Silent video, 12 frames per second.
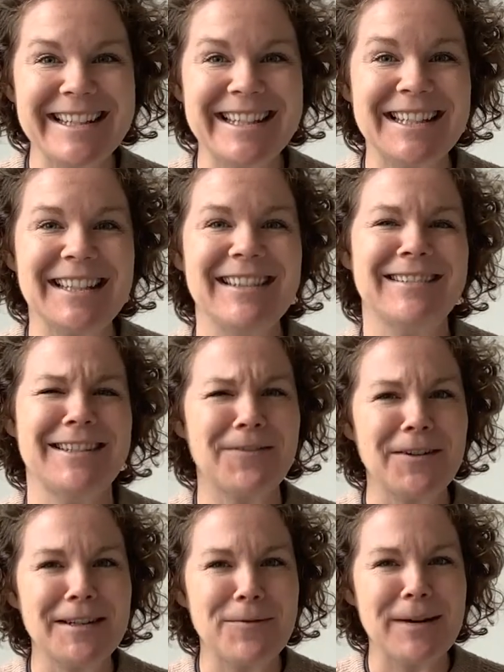It's a little
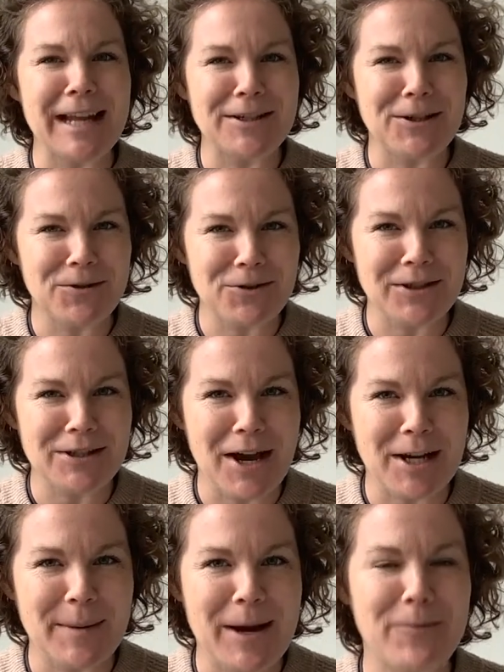different than what I usually
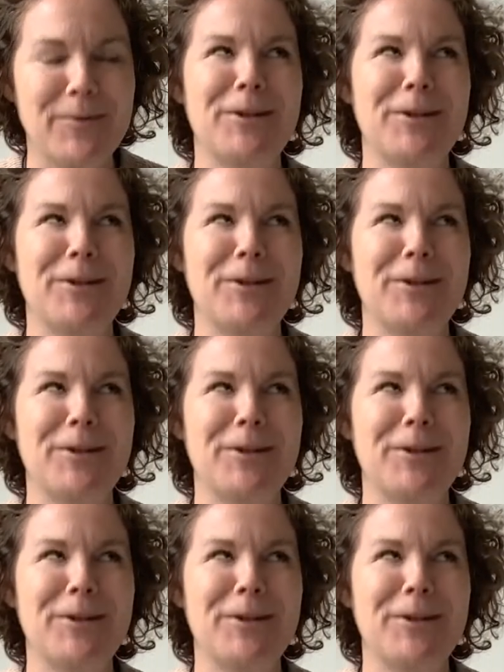talk about.